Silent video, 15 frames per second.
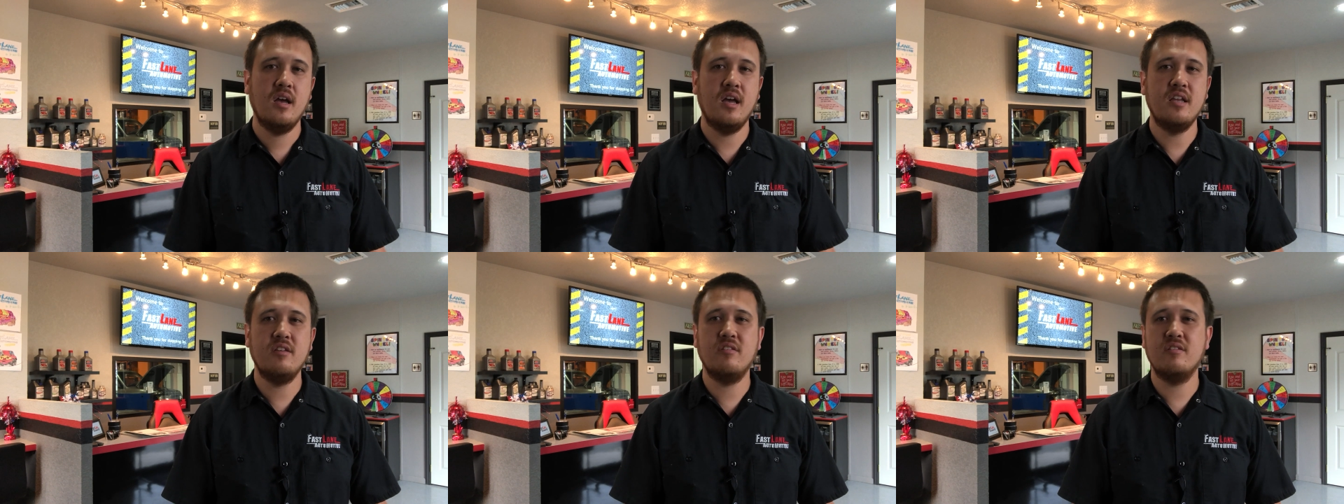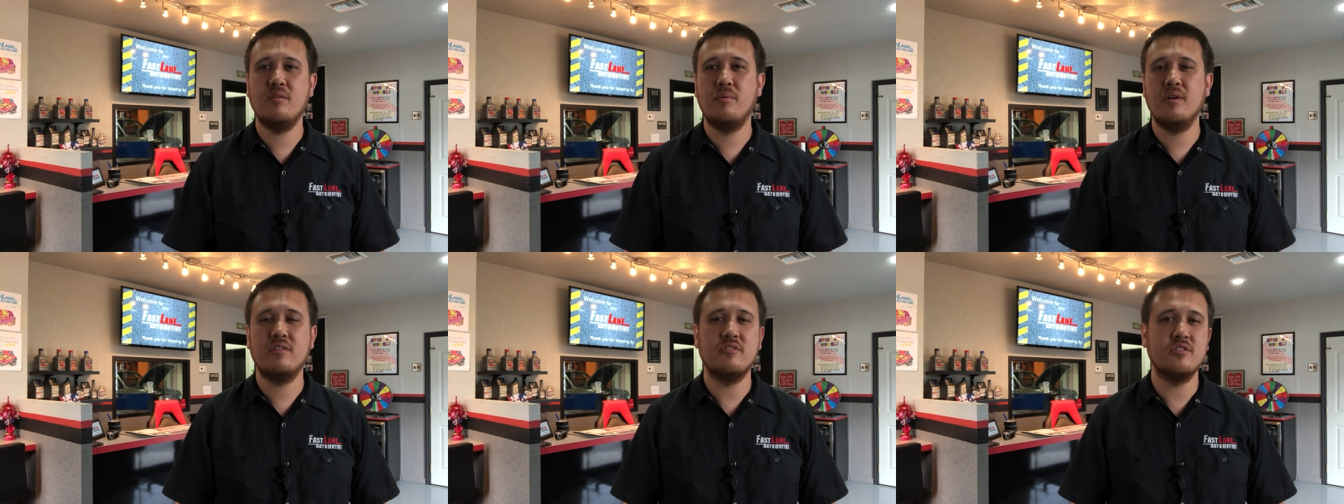You don't
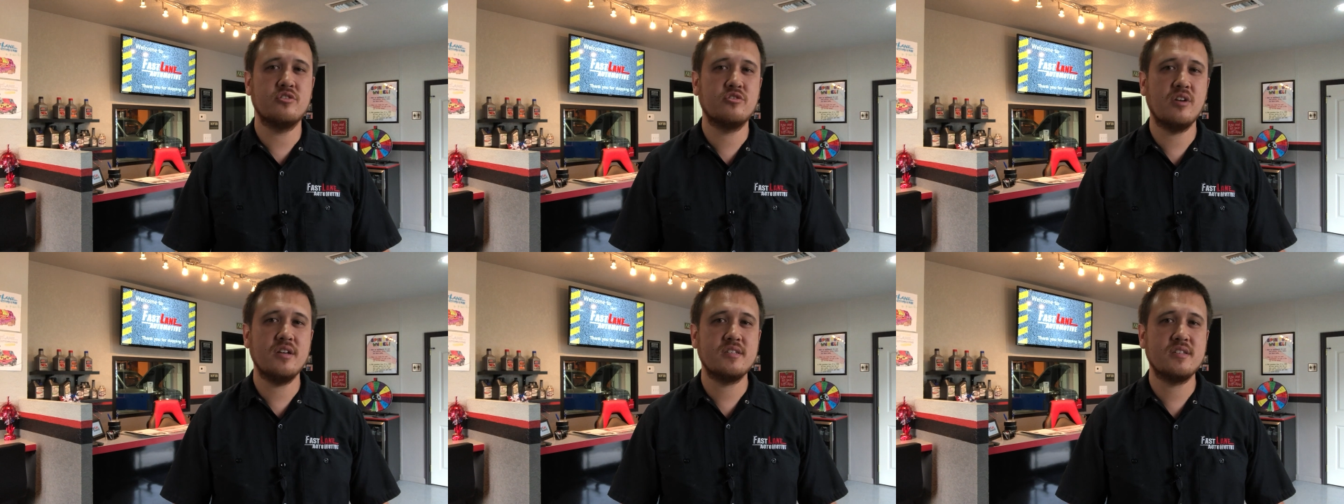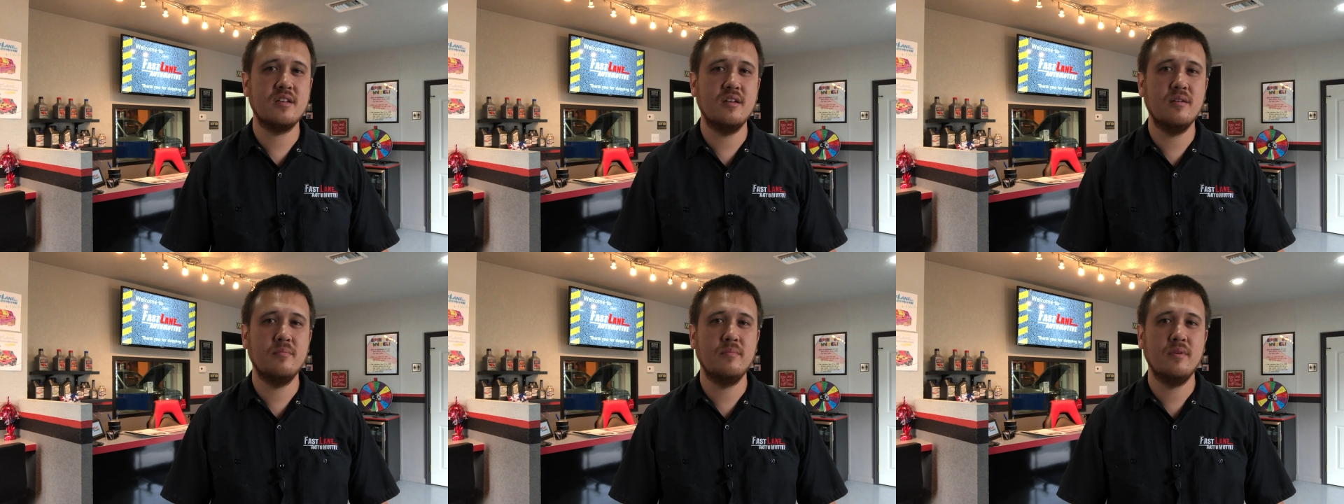know whether to trust
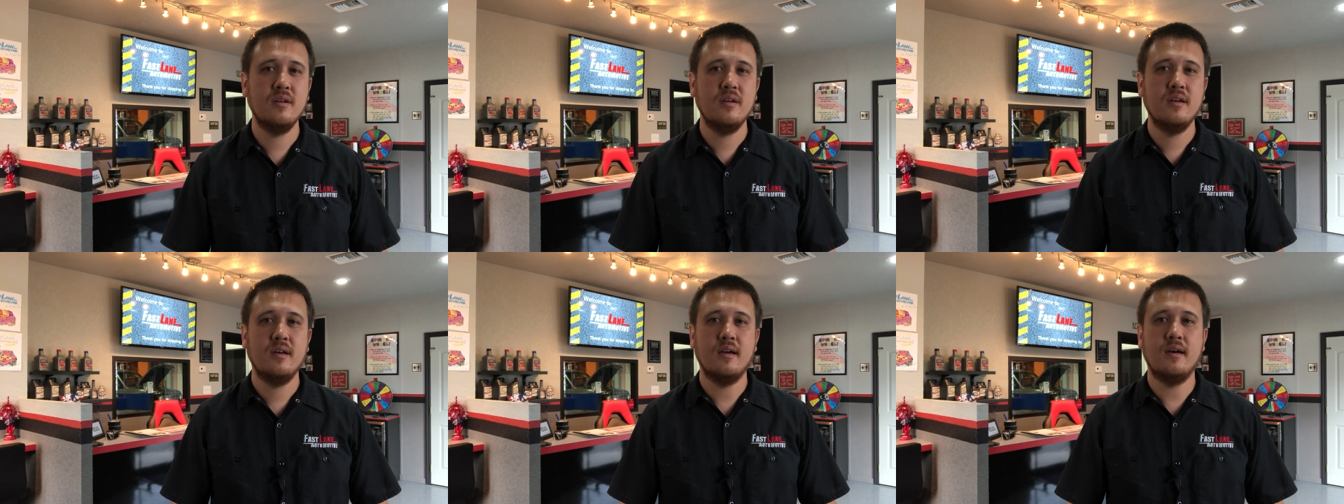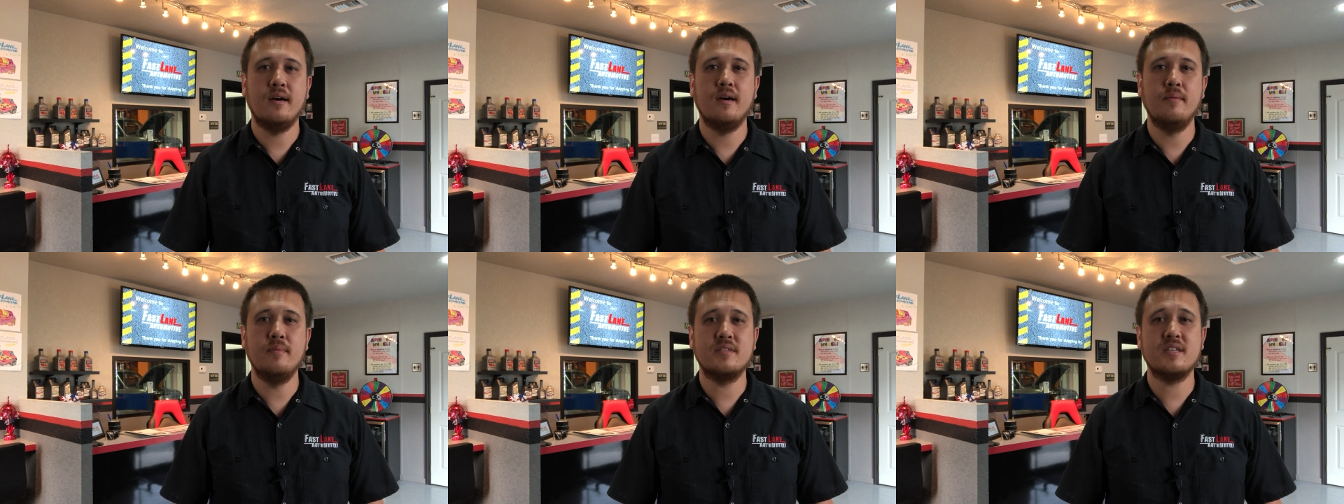him.
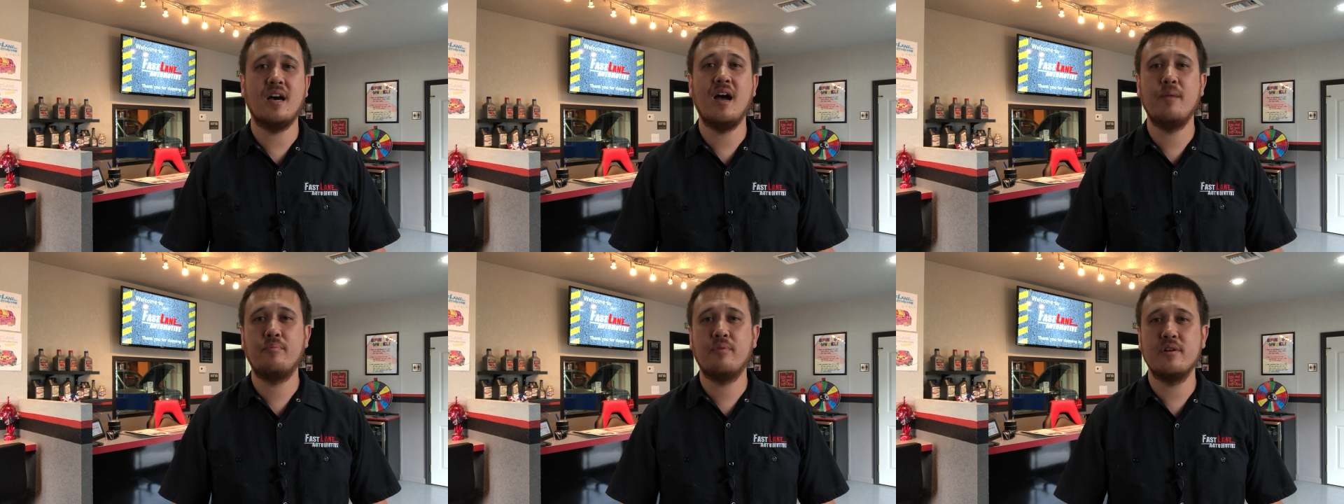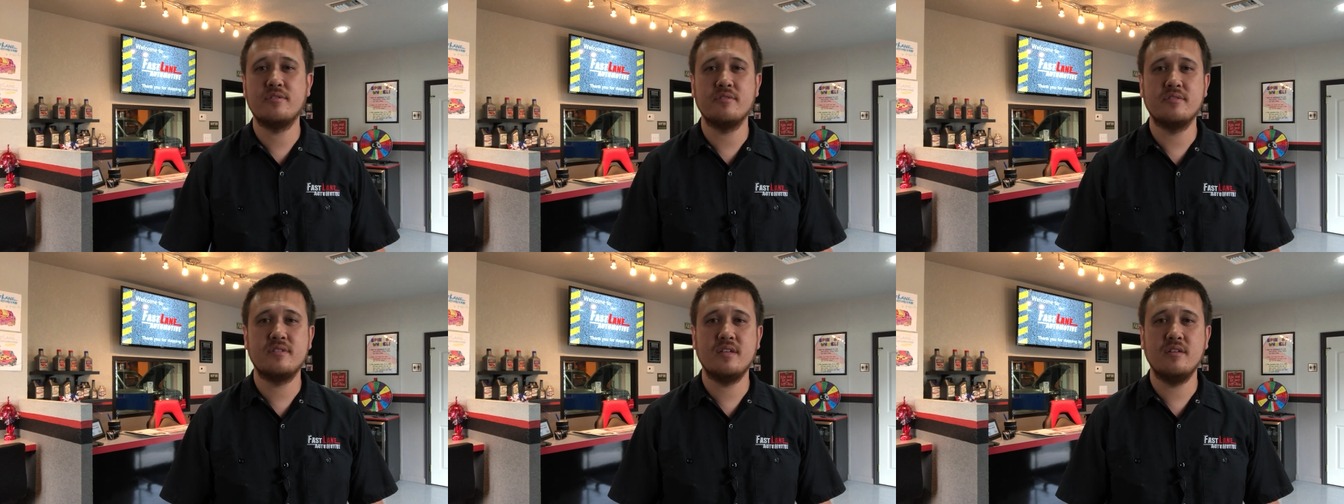It's a high
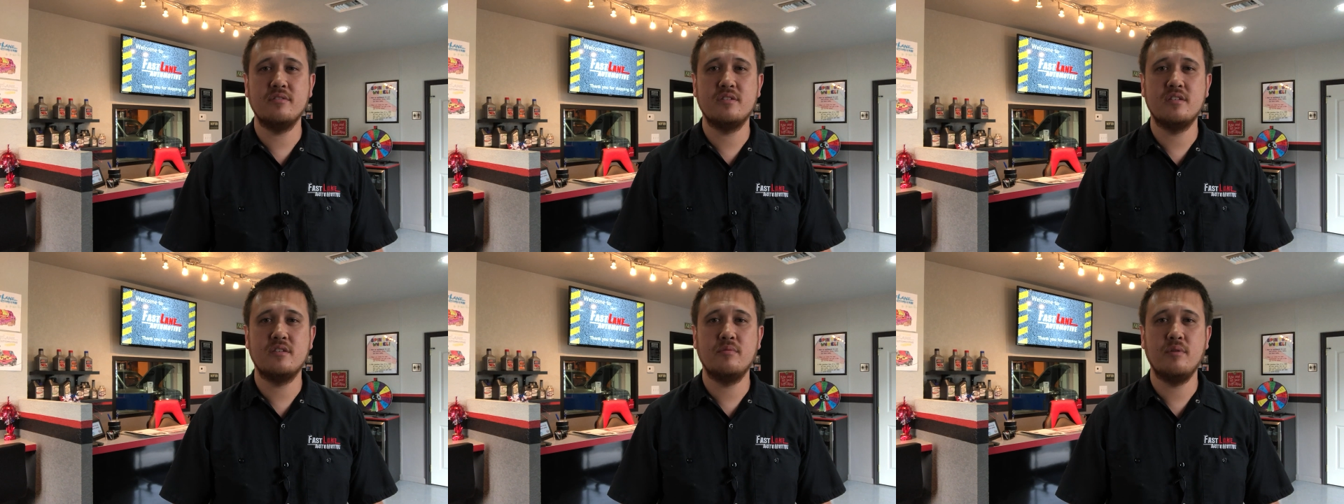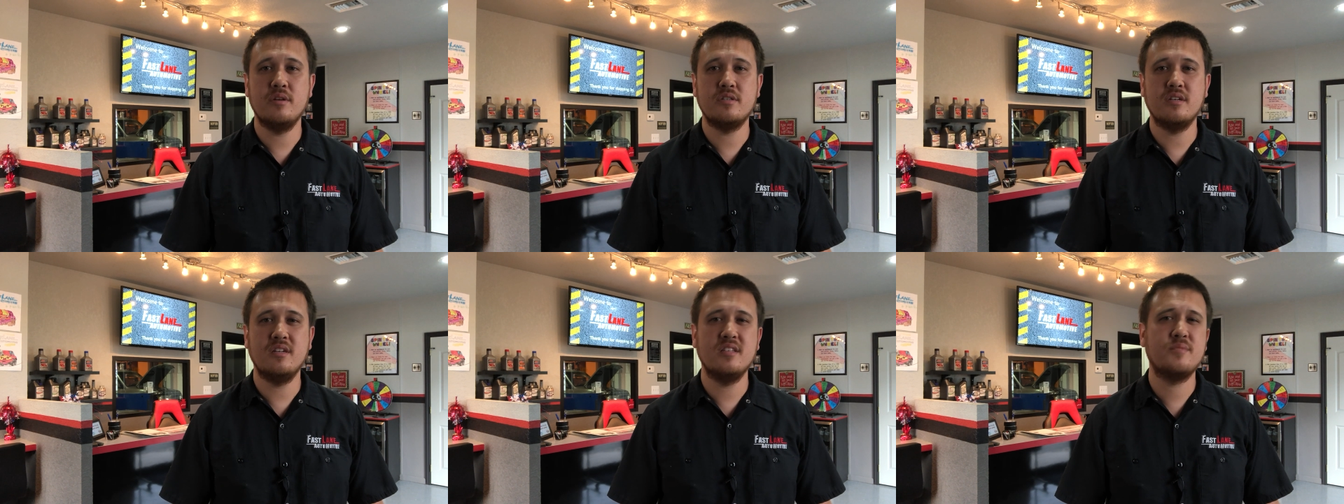pressure sales
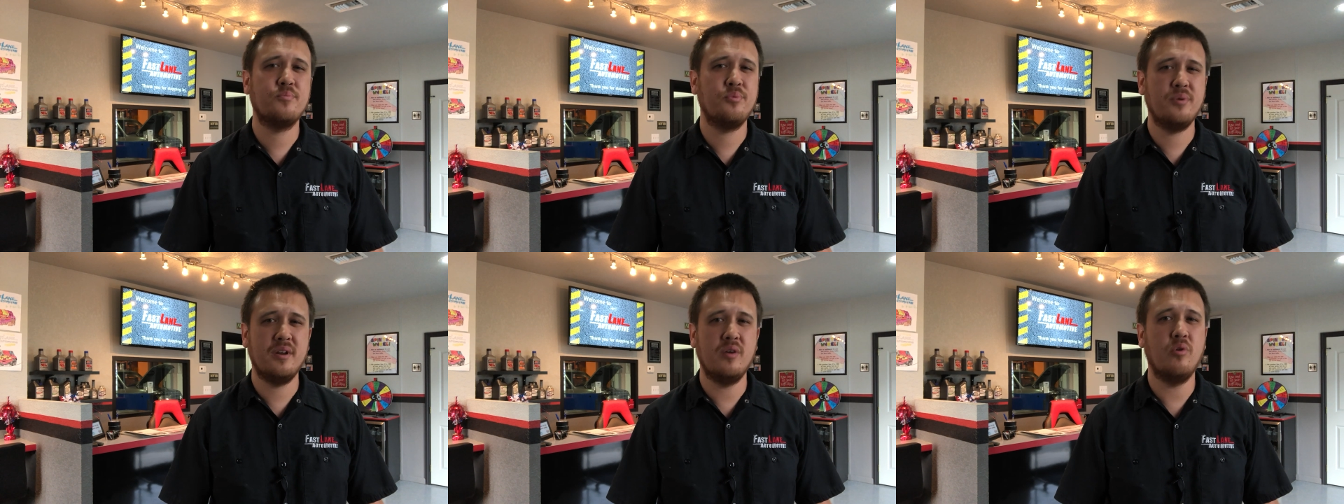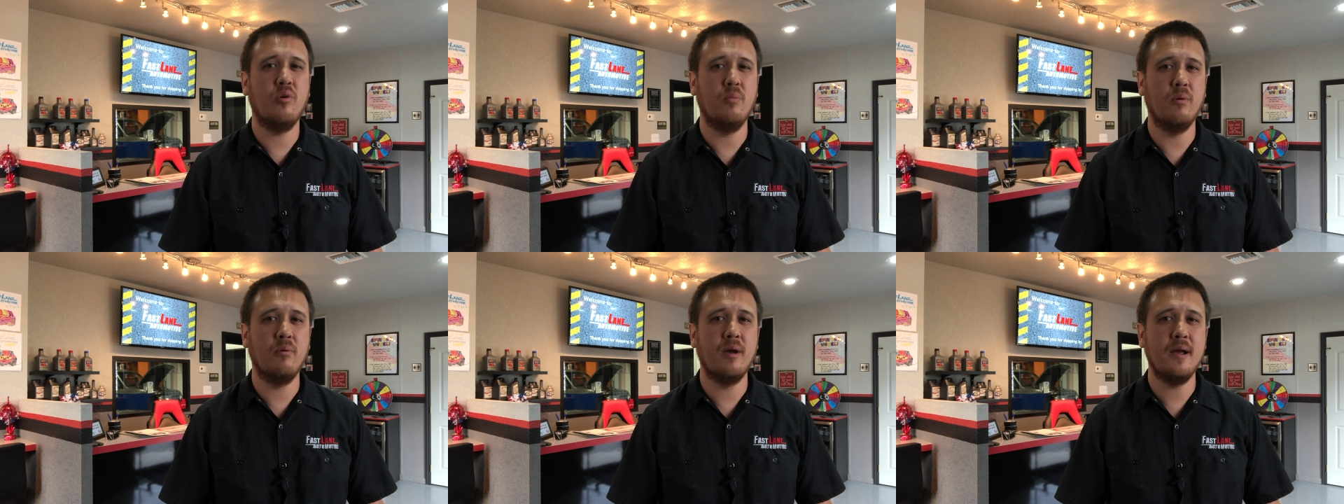situation. It's pretty
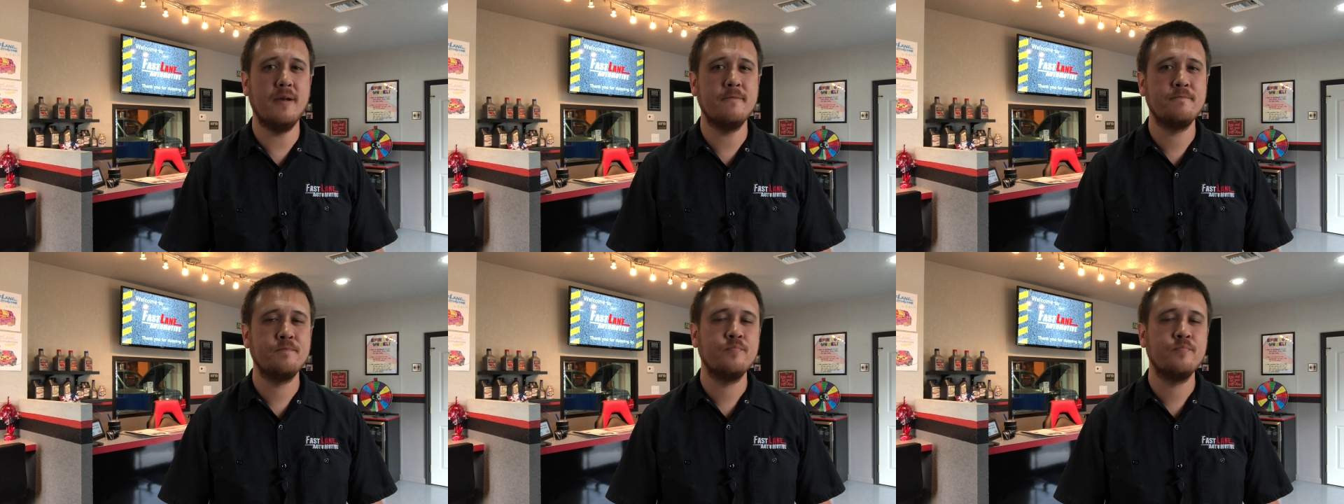horrible, right?